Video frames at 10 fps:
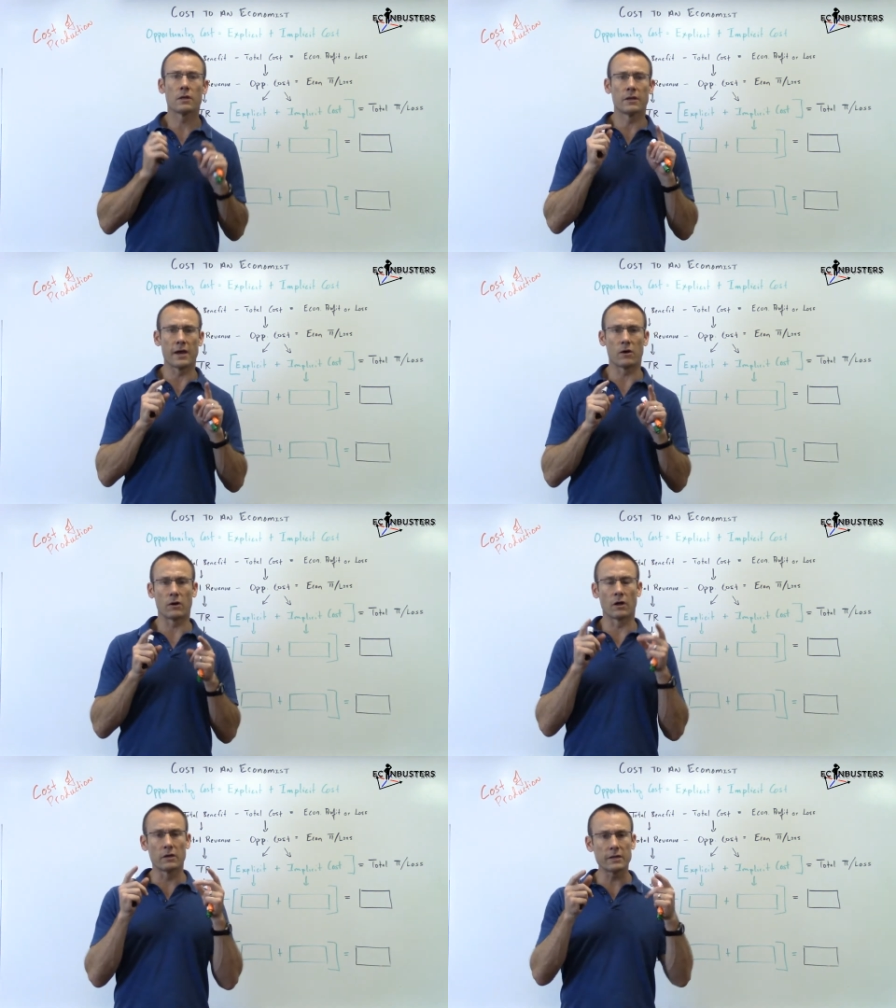Now,
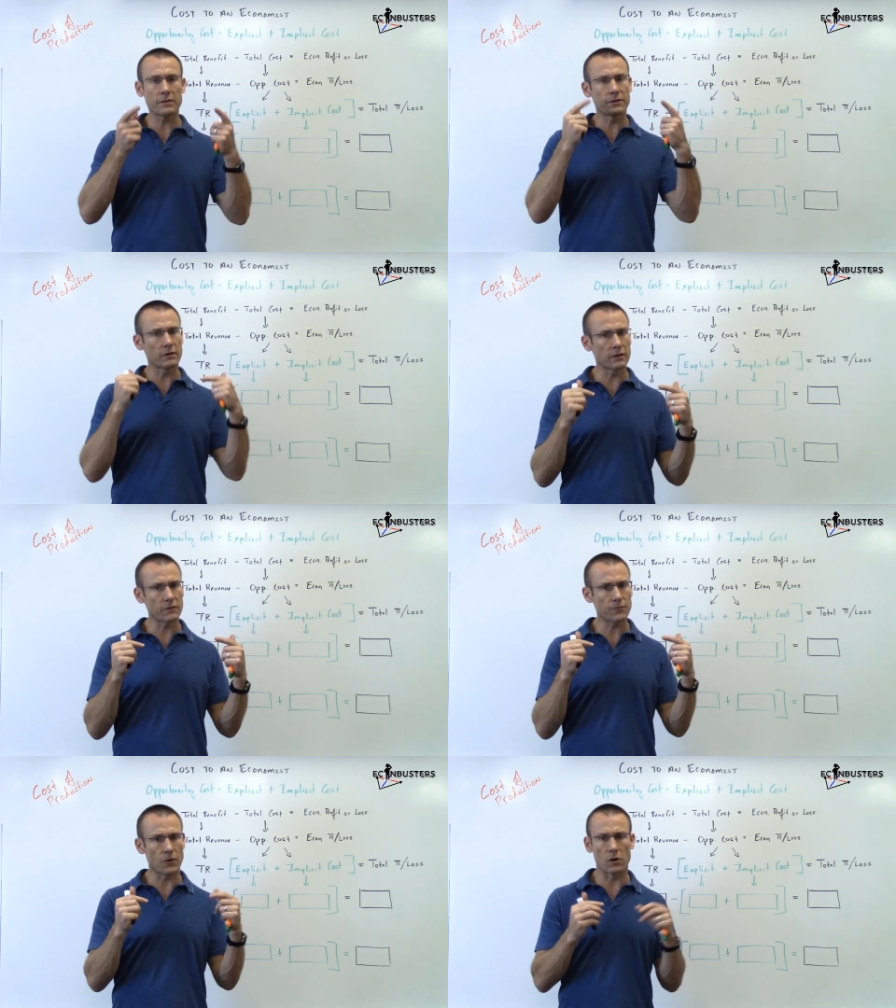underneath theory of
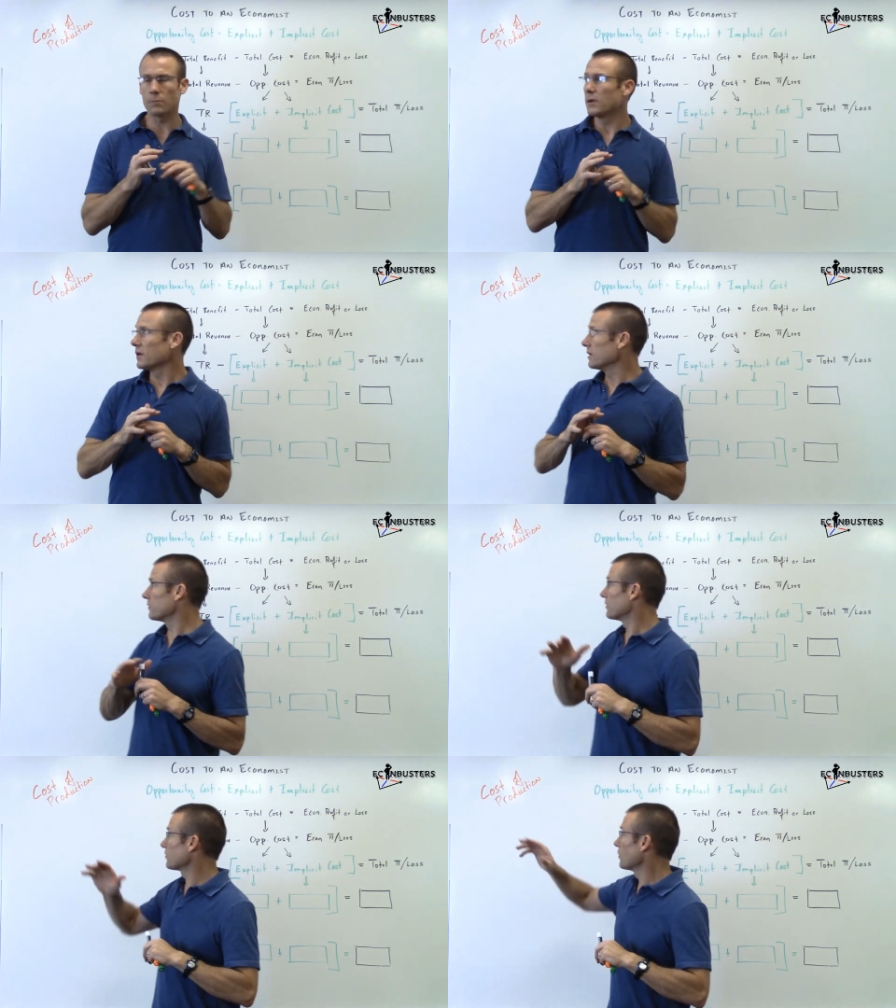the firm
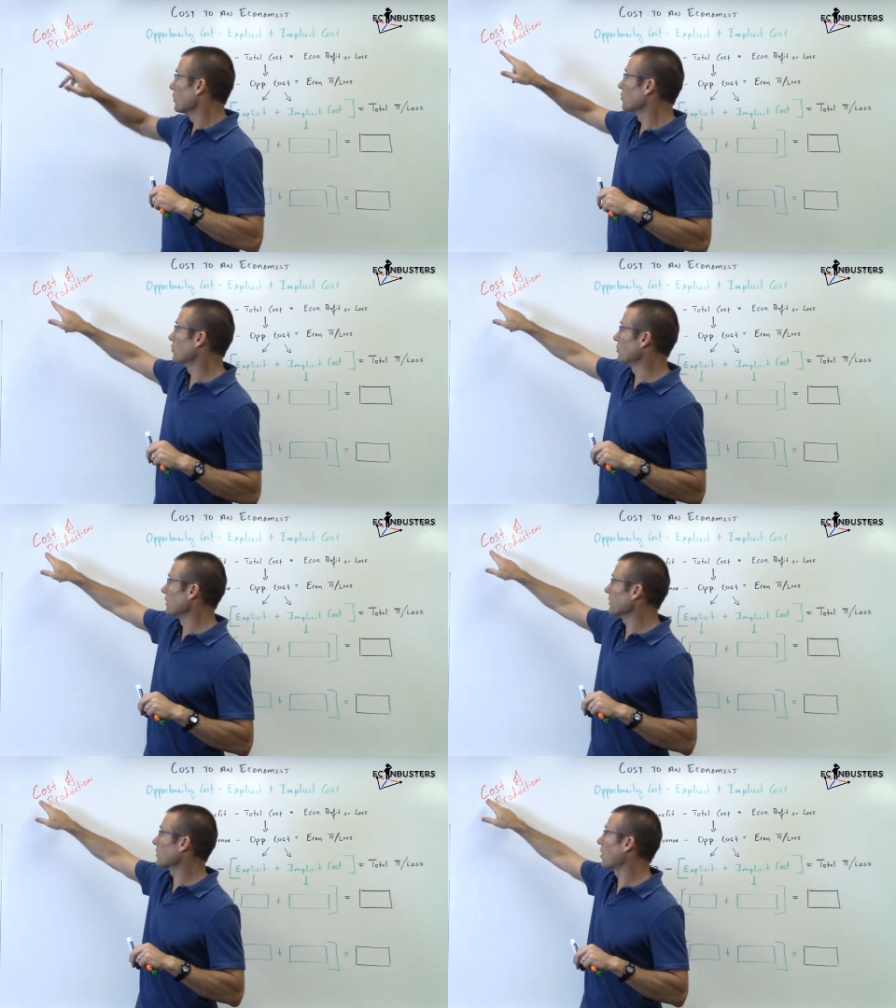is this
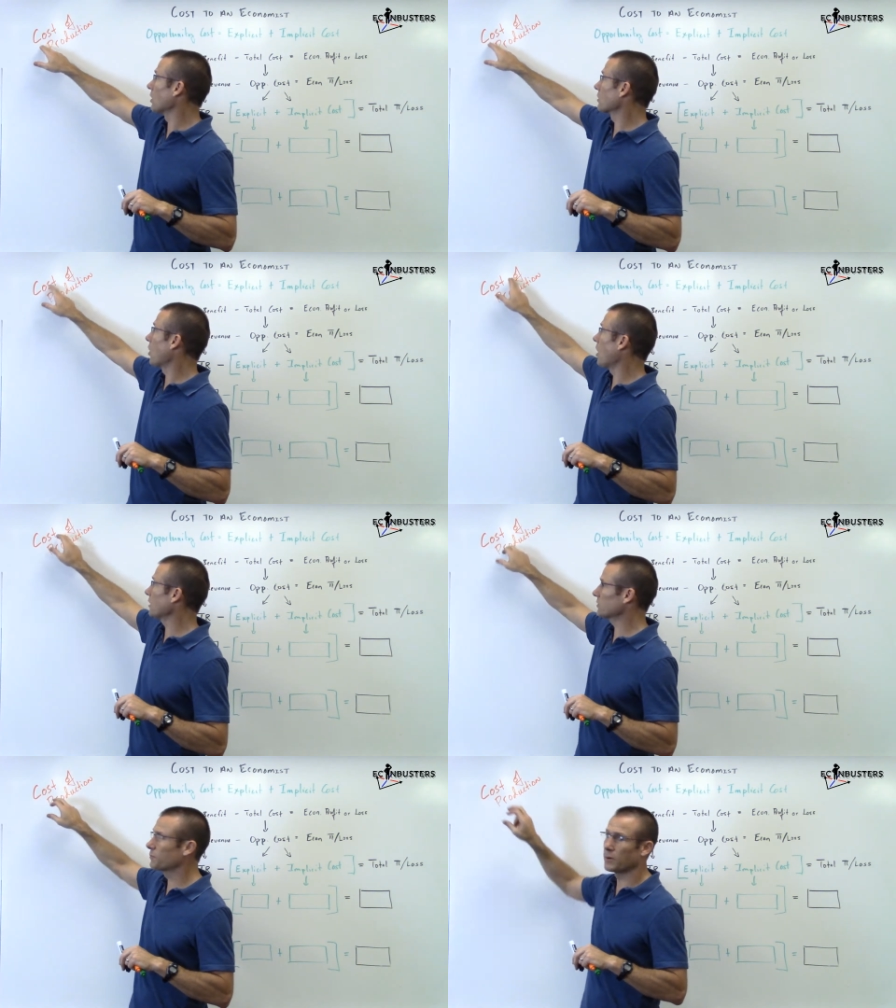unit called
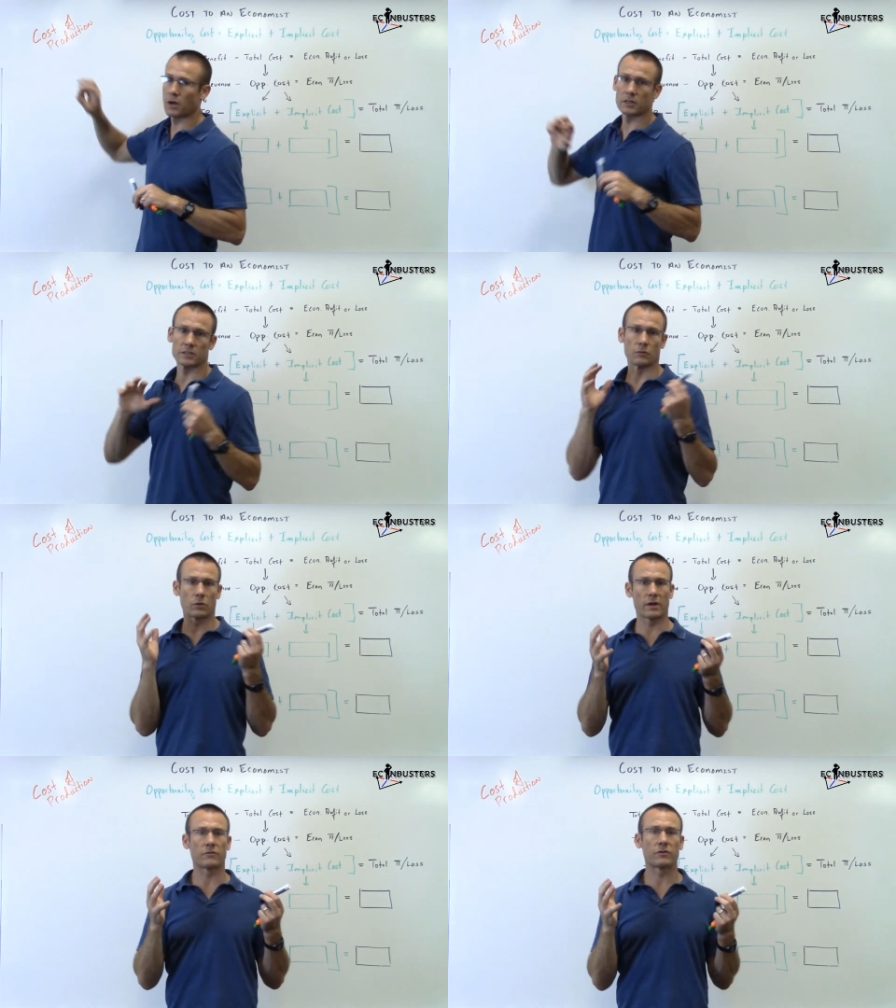cost of production, and
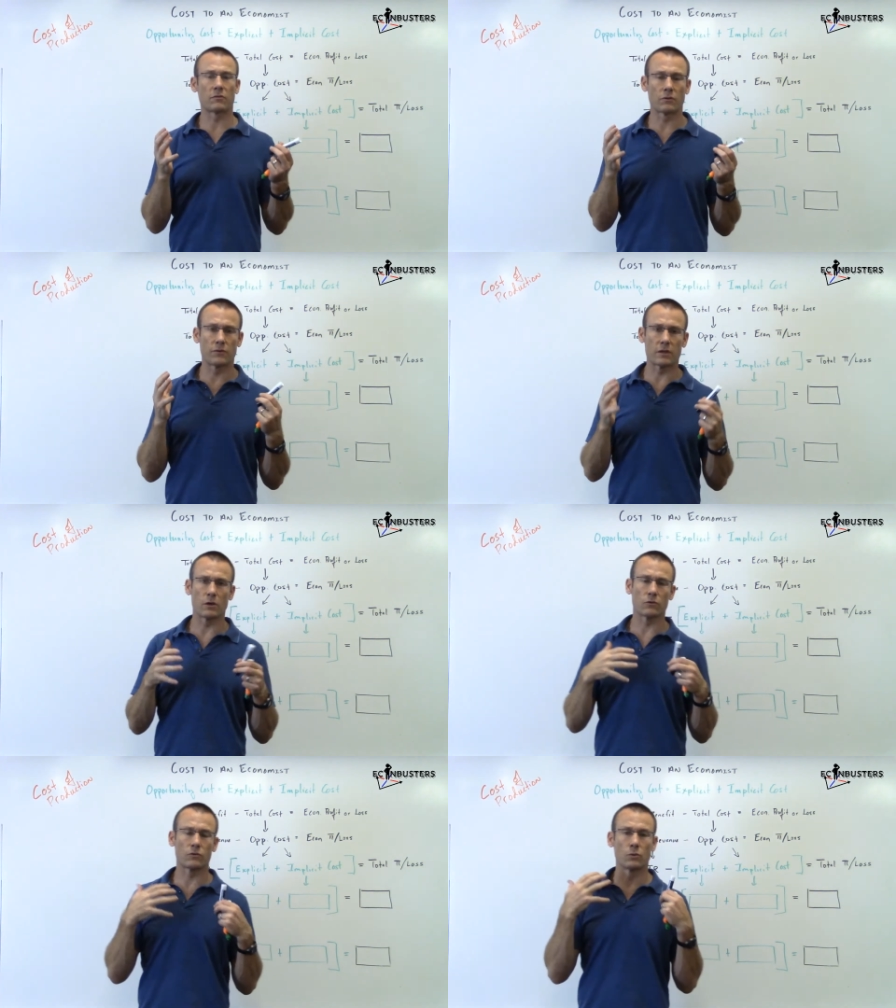we're gonna have several
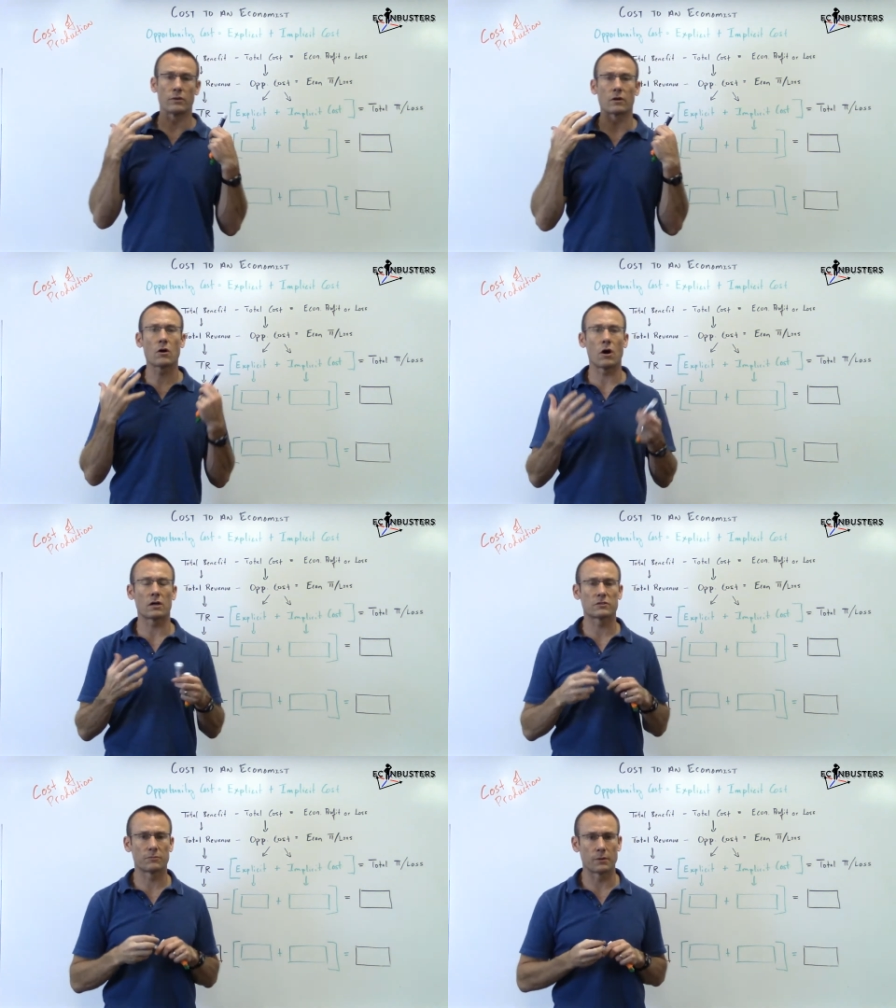videos doing the
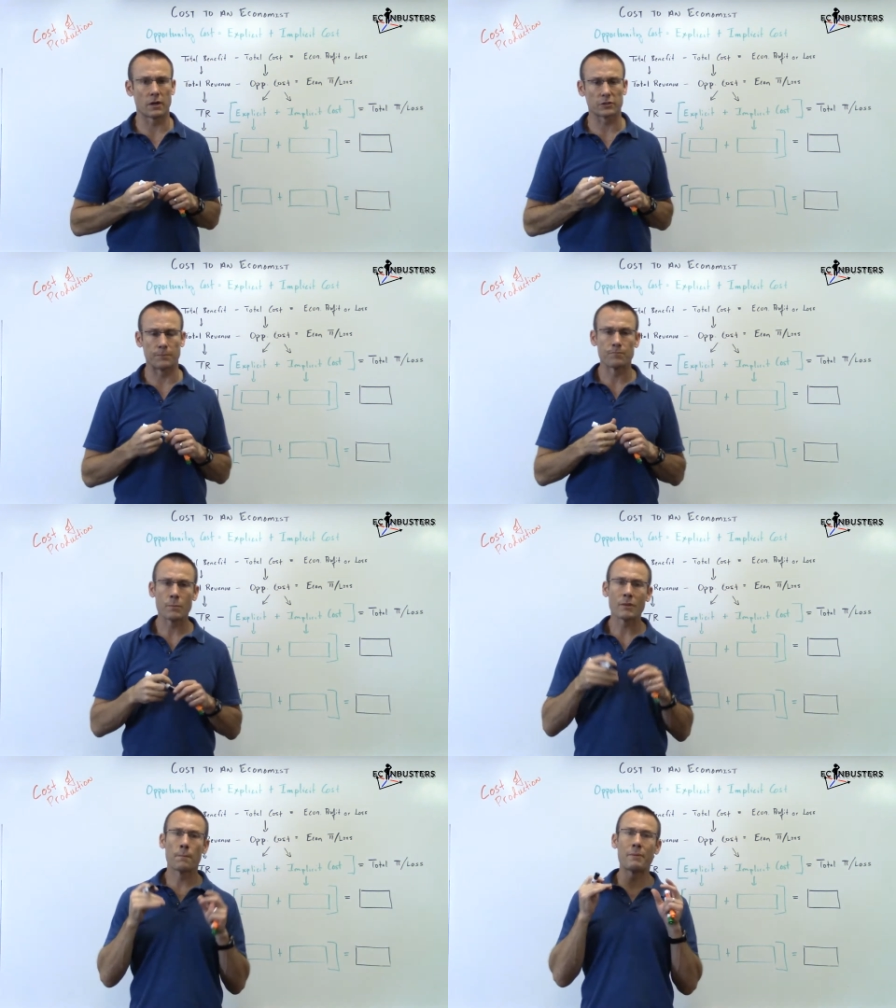cost of production
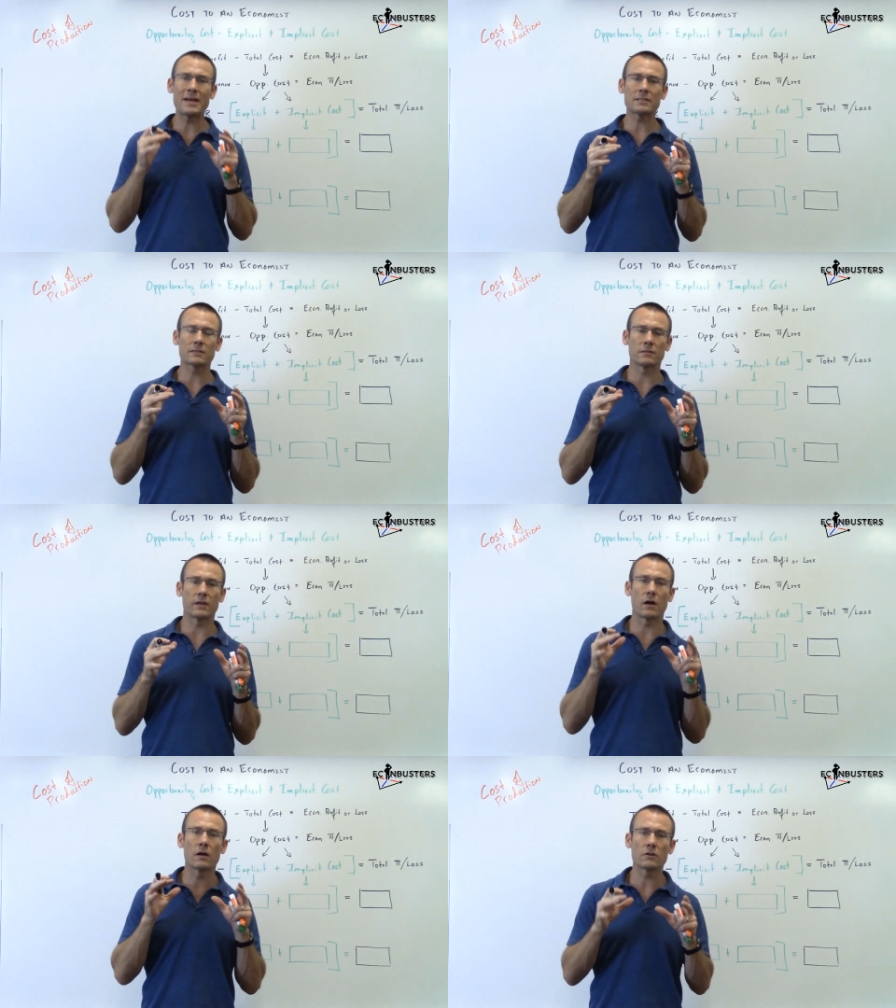
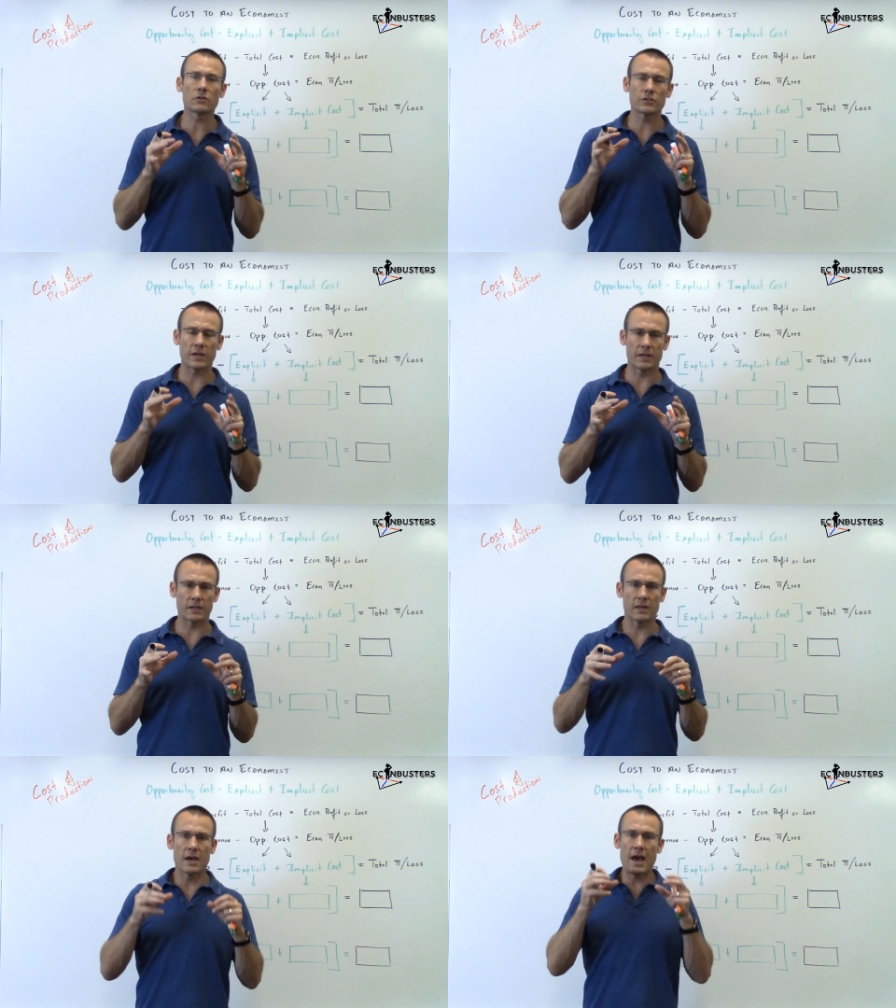basically understanding